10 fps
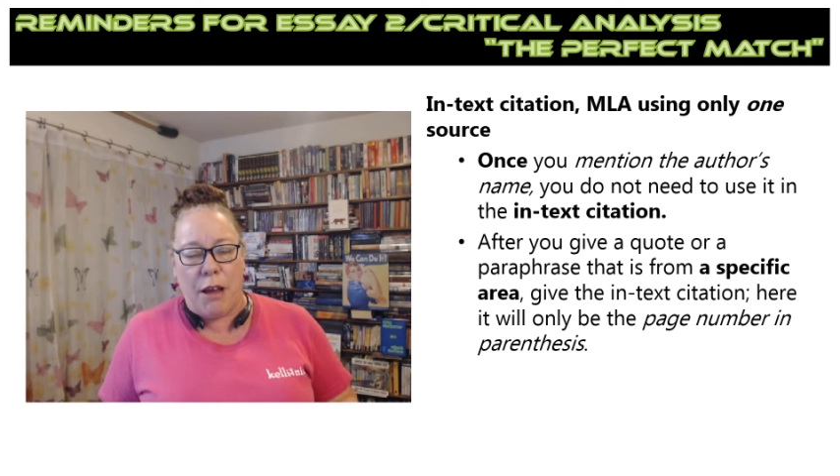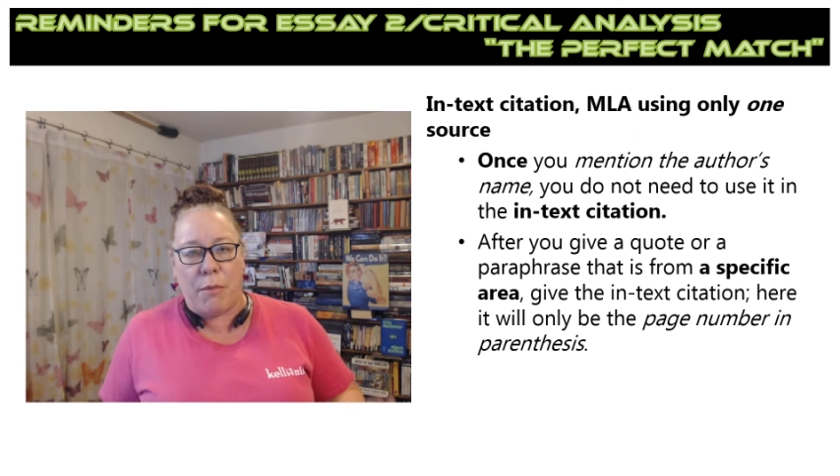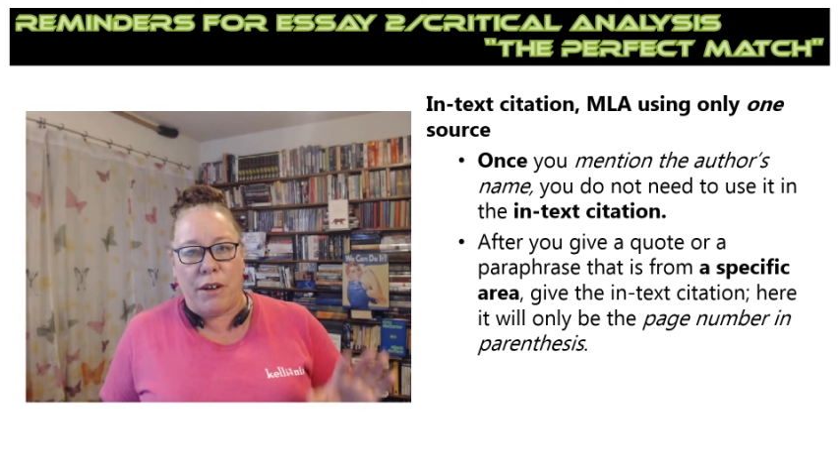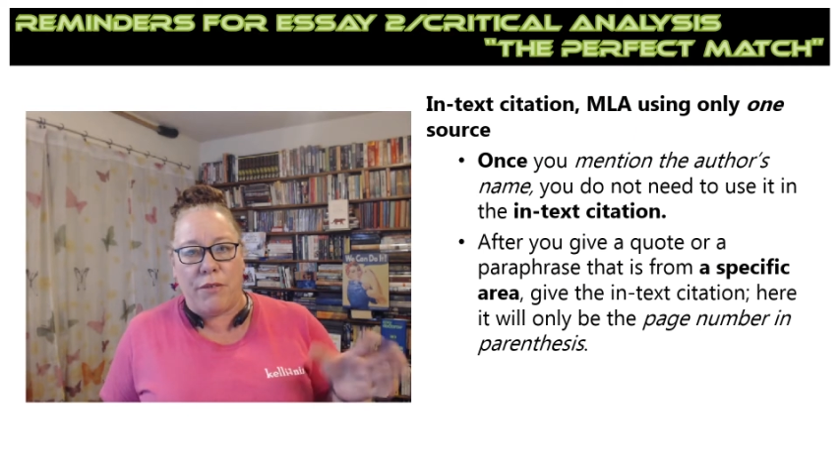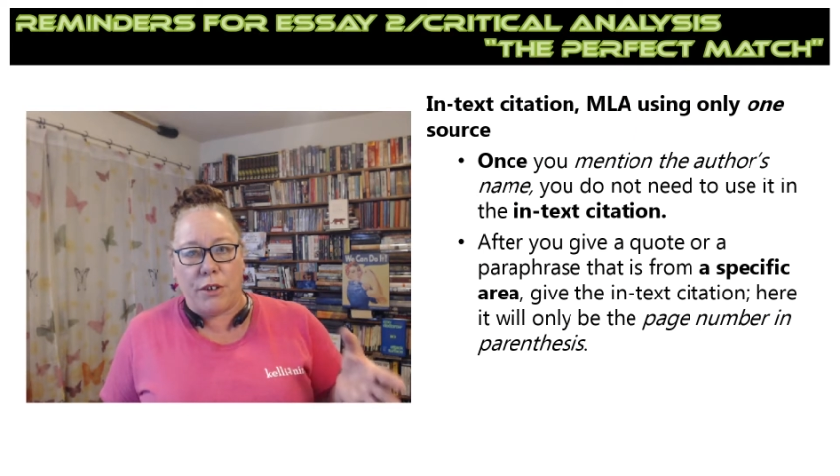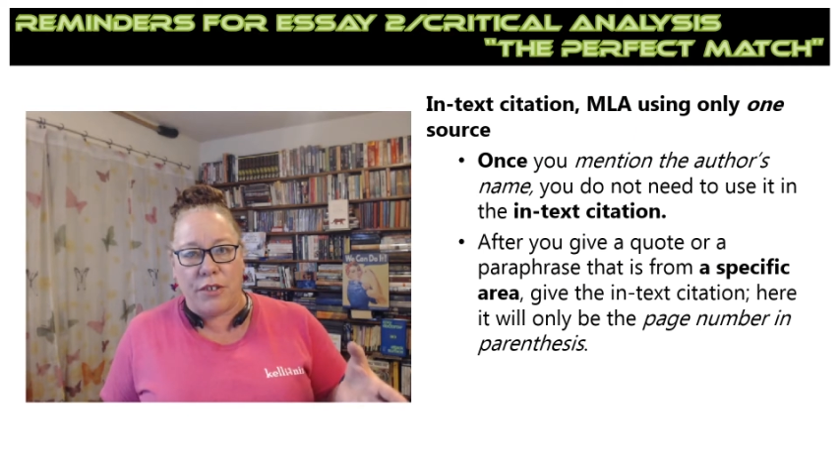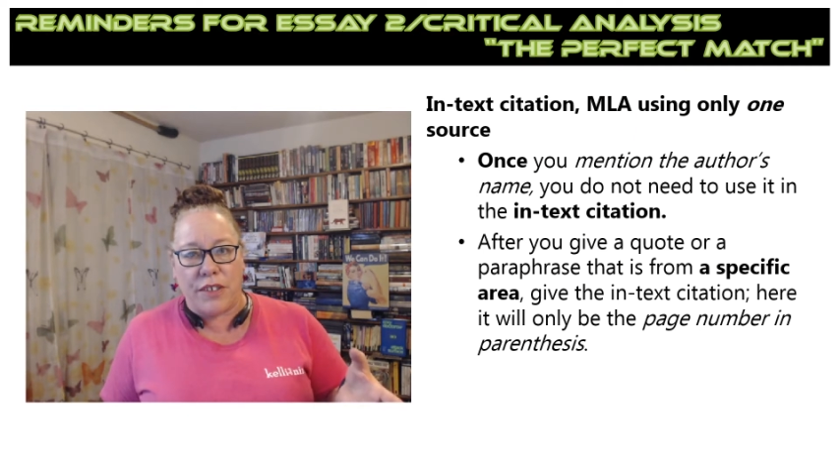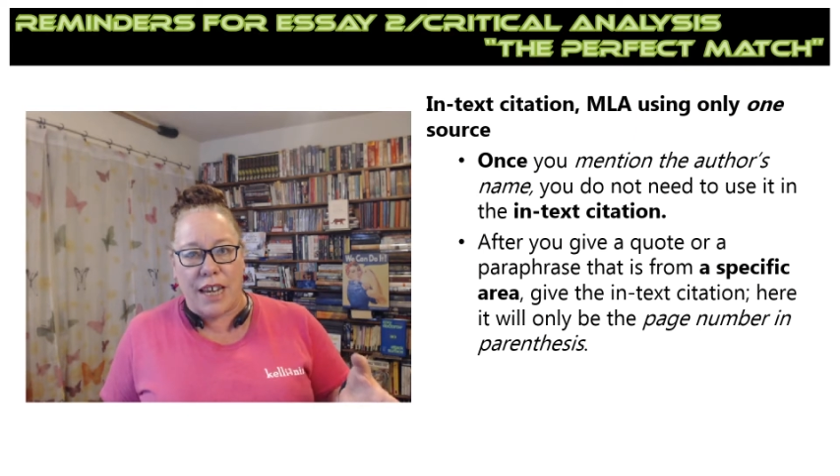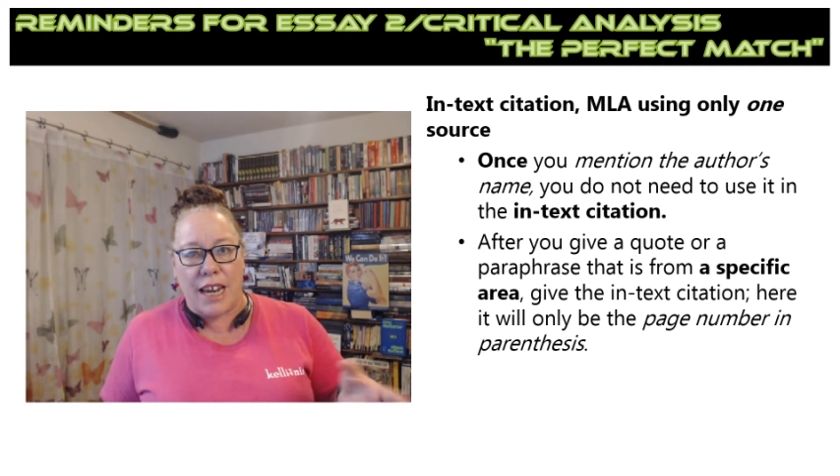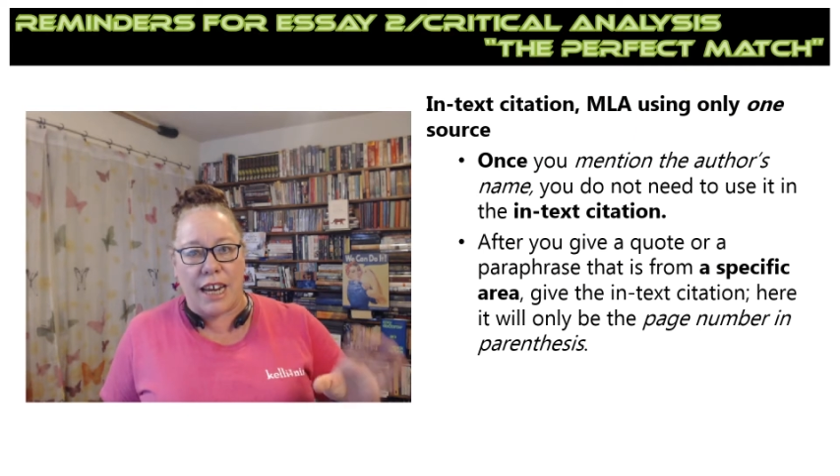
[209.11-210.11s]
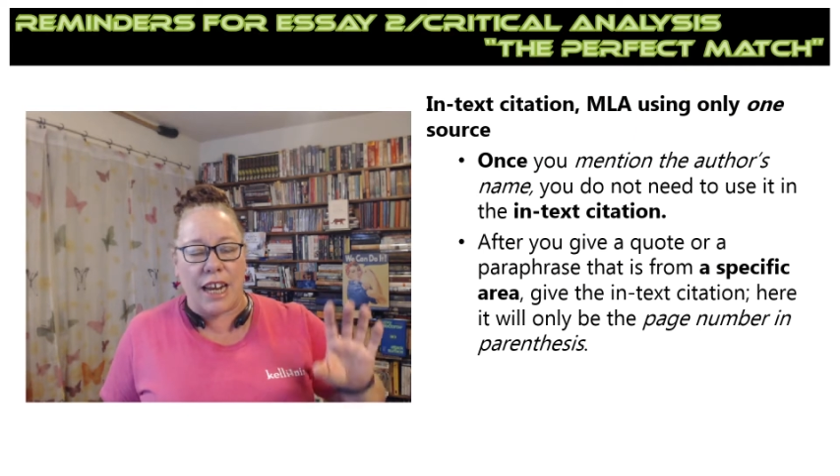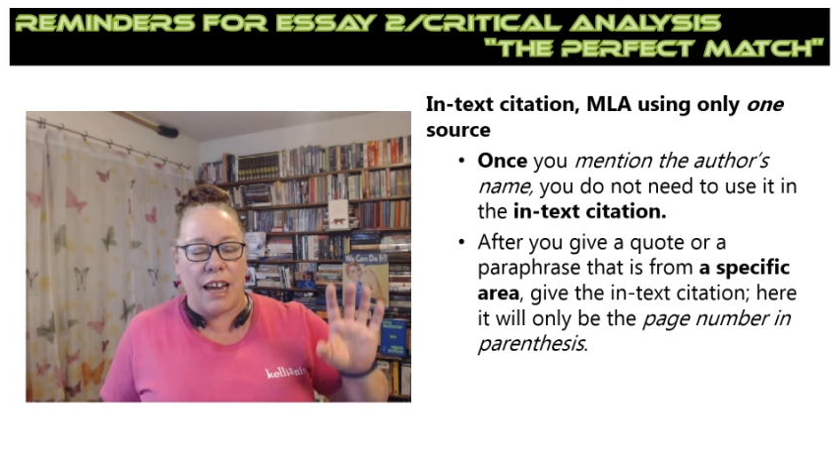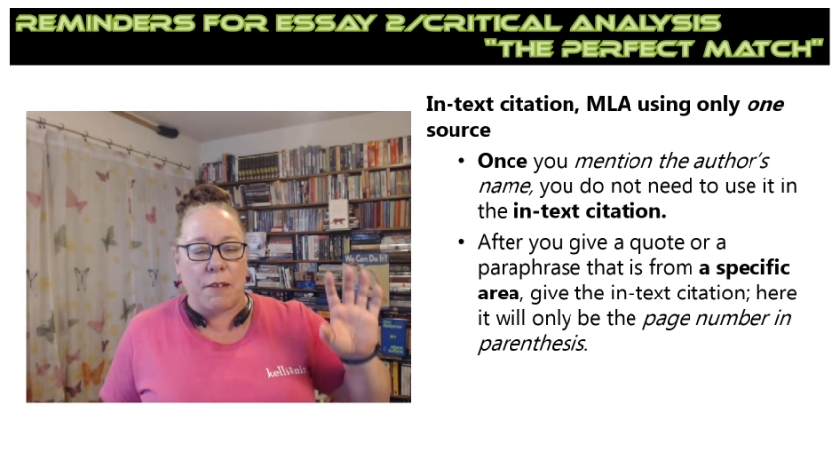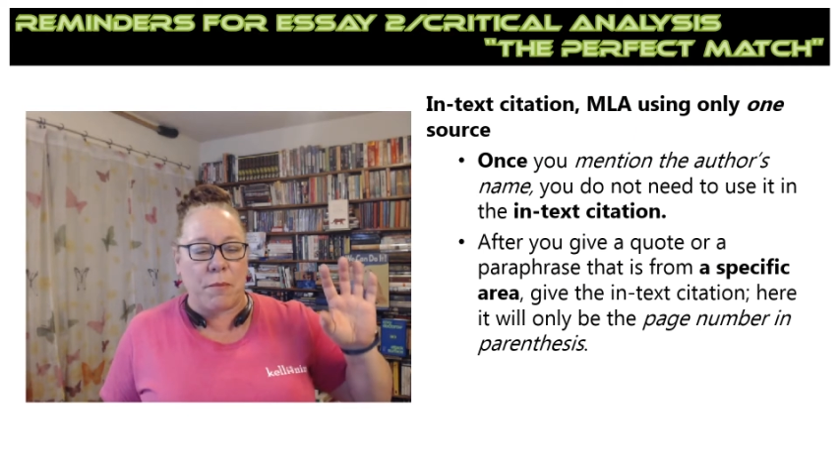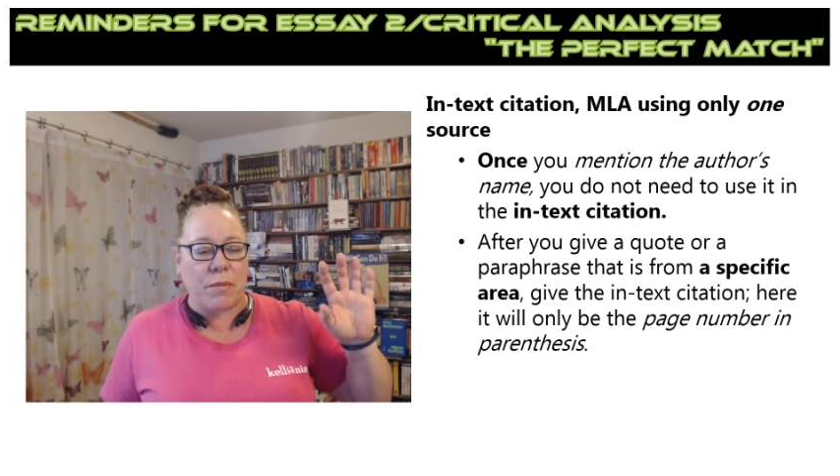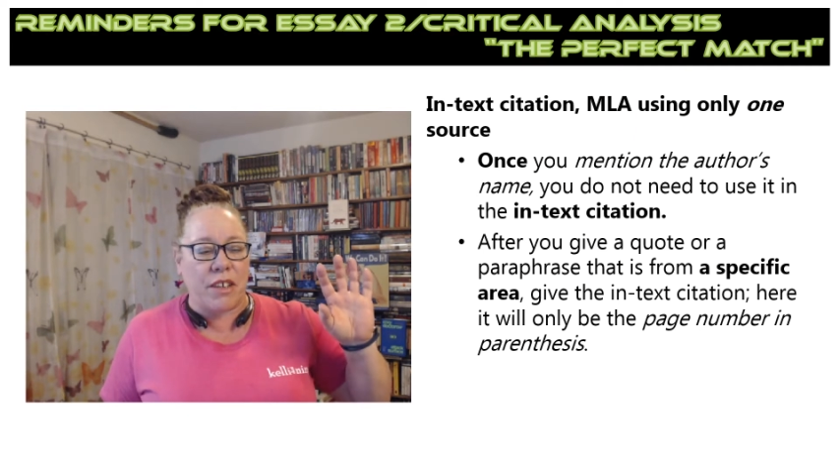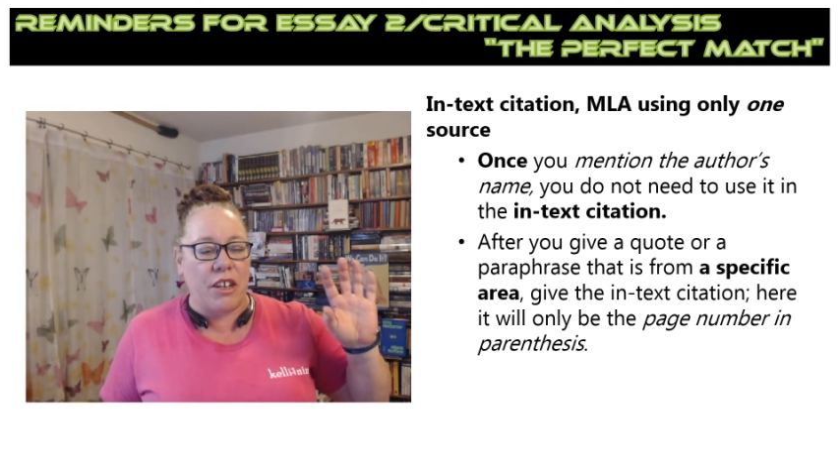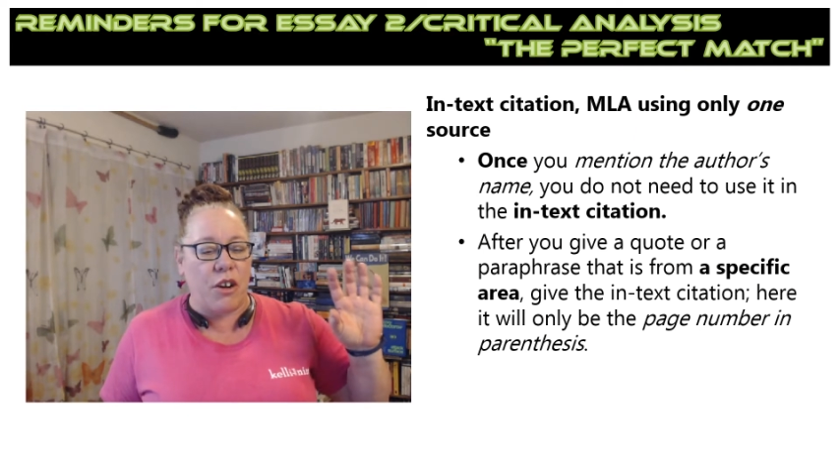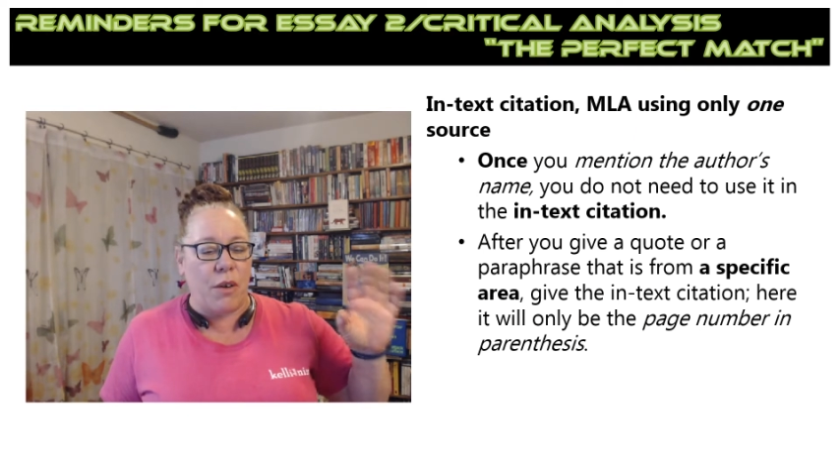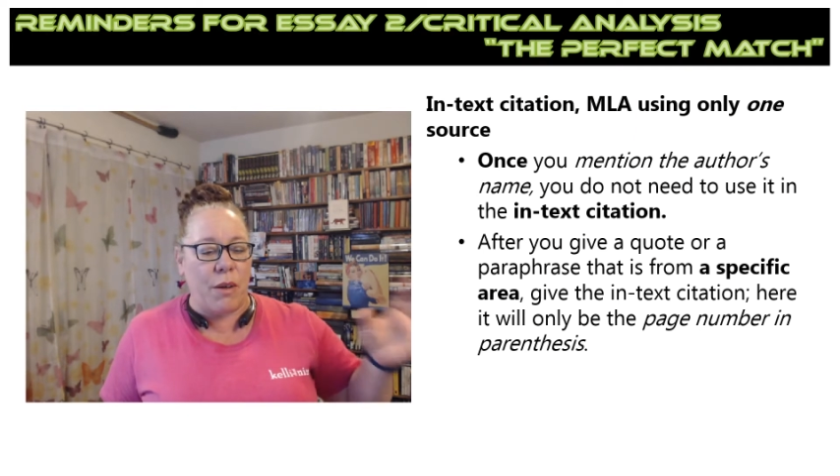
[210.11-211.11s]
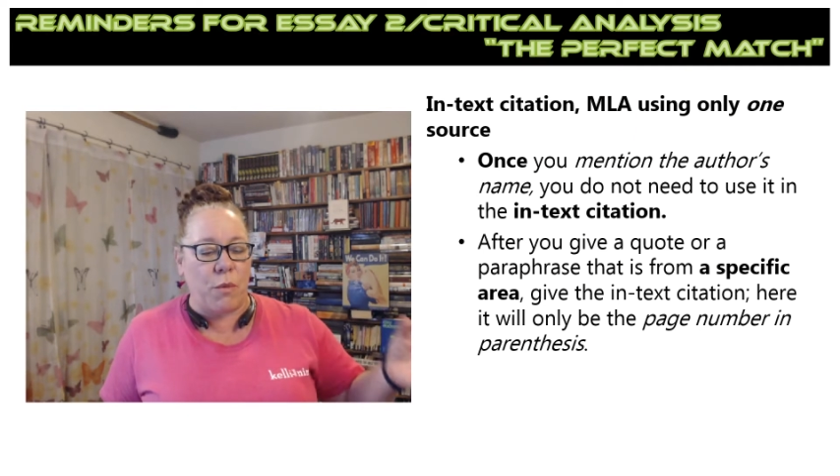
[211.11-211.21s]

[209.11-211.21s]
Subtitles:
But if you're saying, at